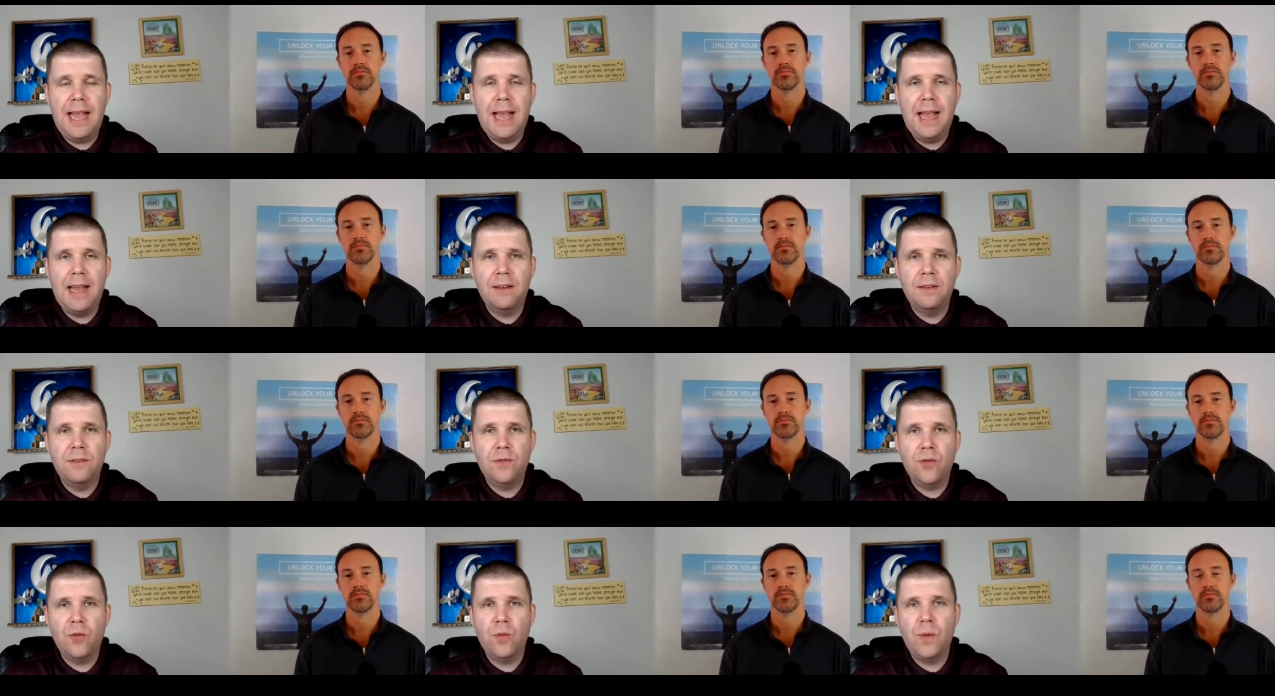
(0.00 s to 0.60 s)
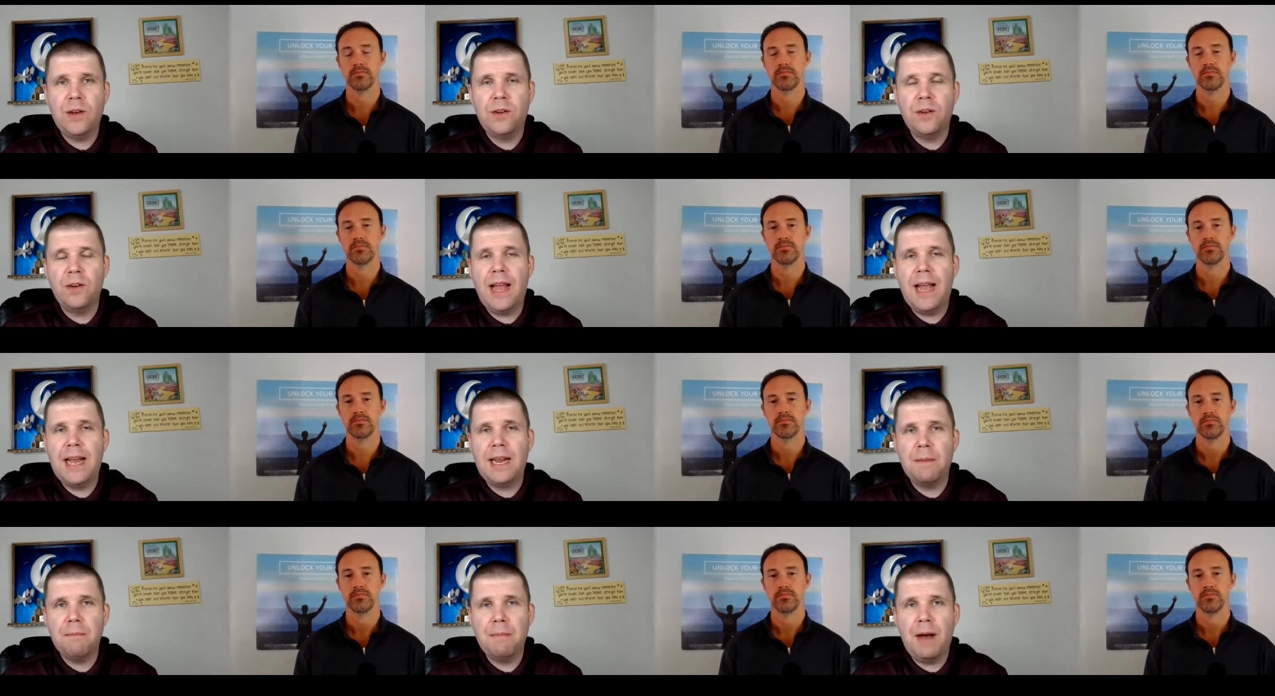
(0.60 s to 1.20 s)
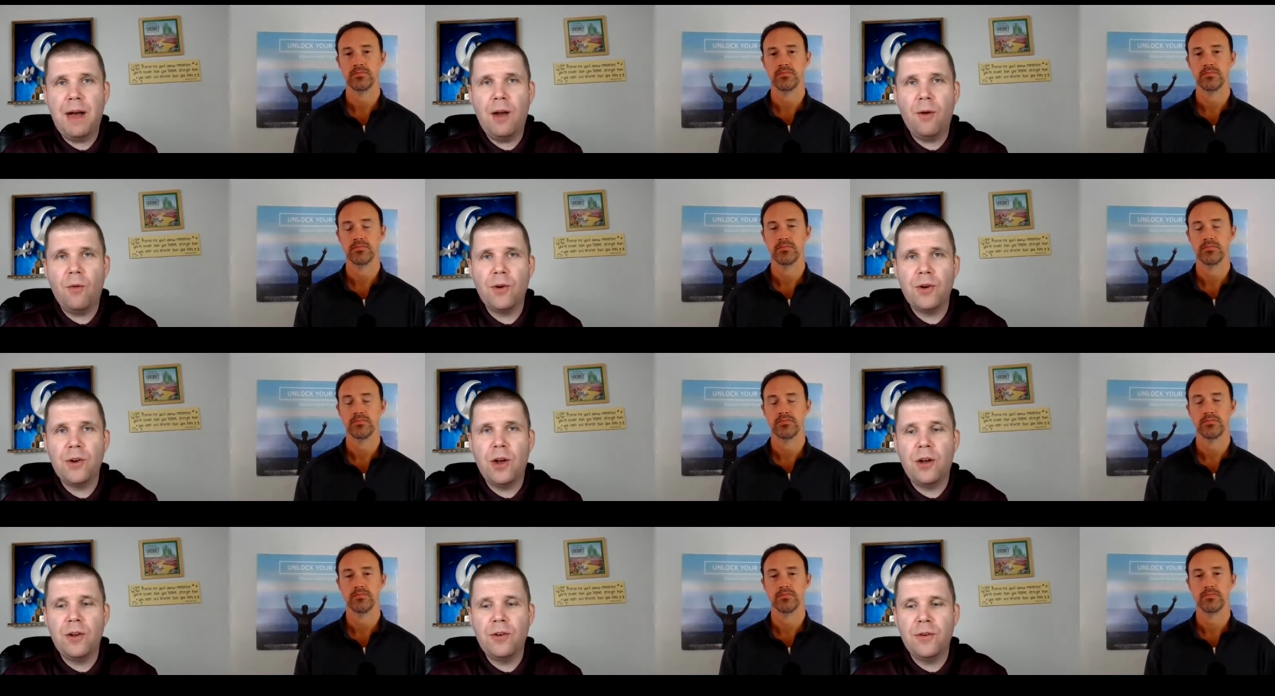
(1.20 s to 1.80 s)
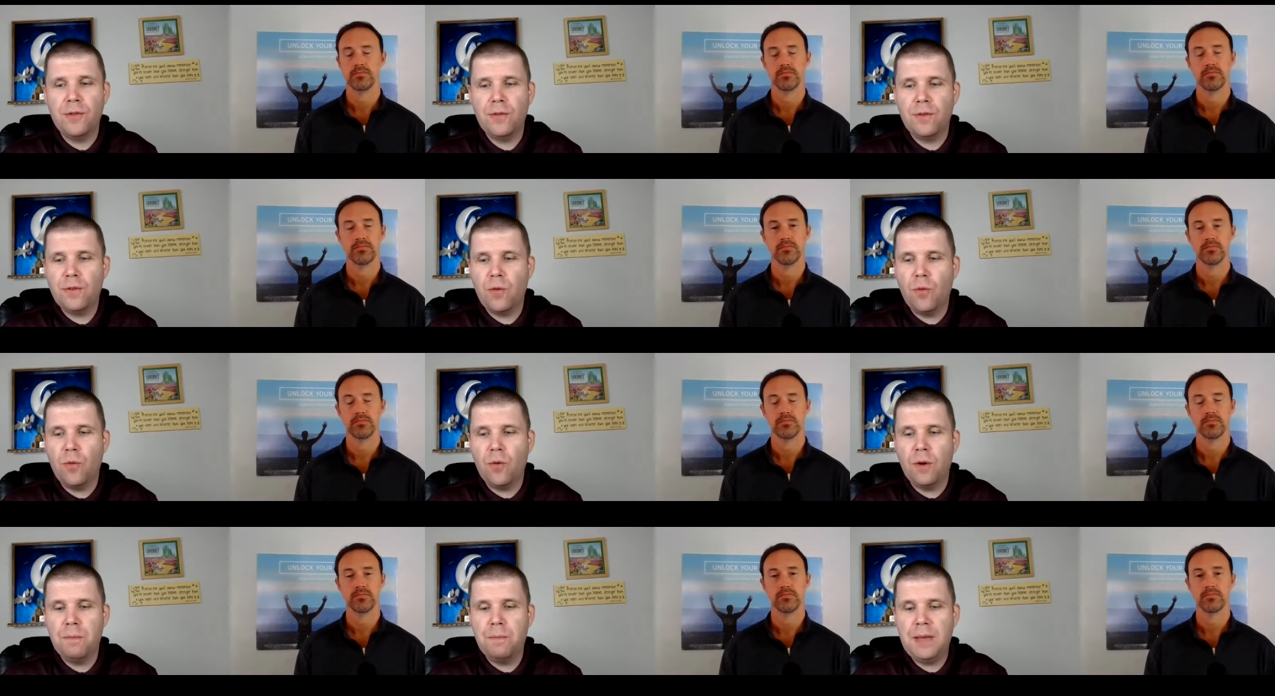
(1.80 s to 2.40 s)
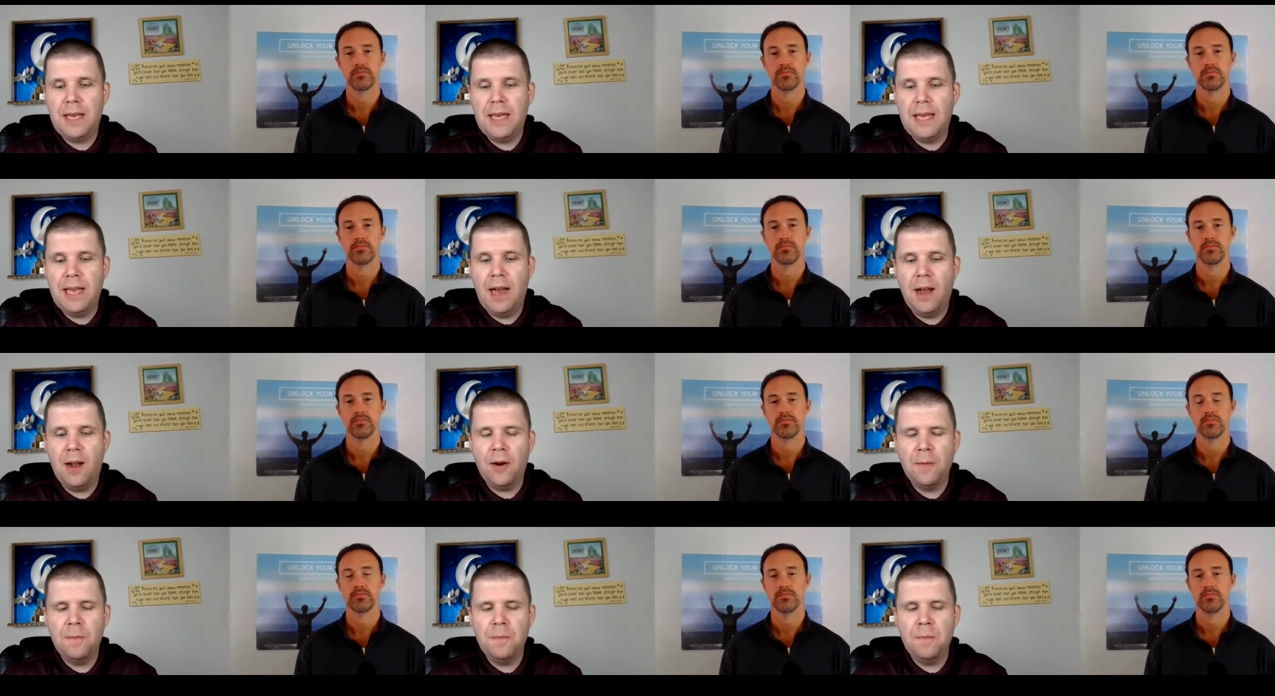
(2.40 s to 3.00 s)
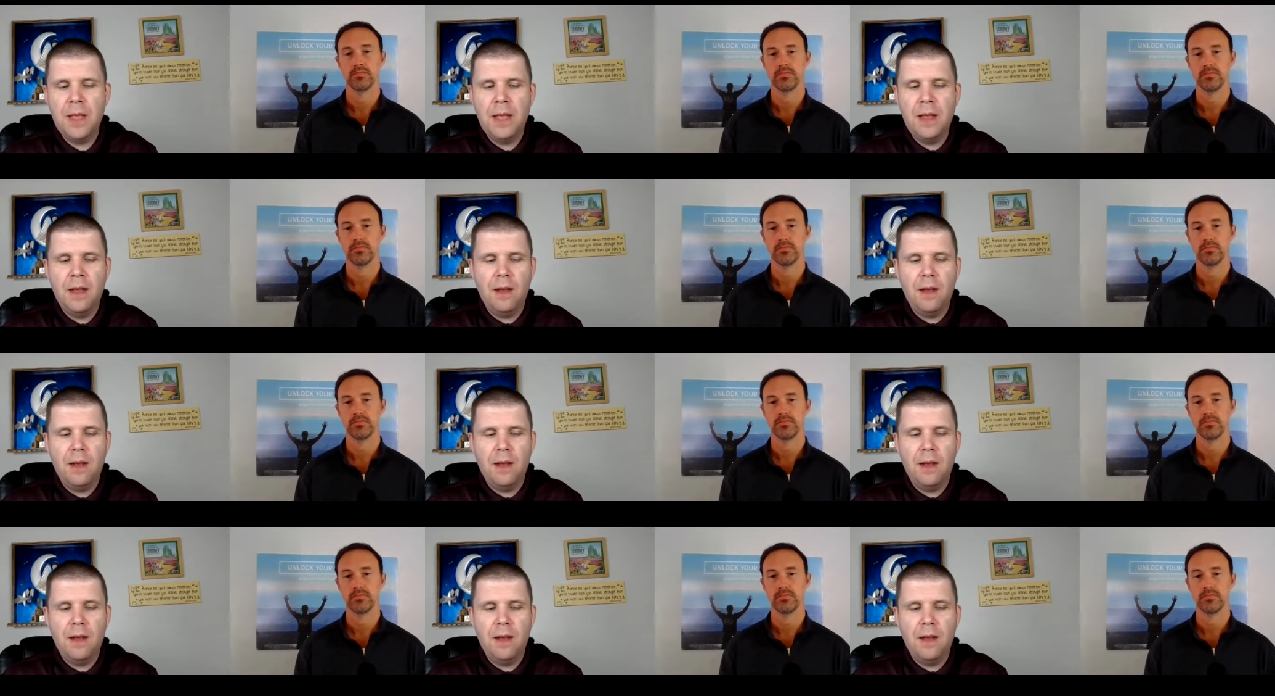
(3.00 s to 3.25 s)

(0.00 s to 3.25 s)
Speaker 1: and Twitter at empowered_PR.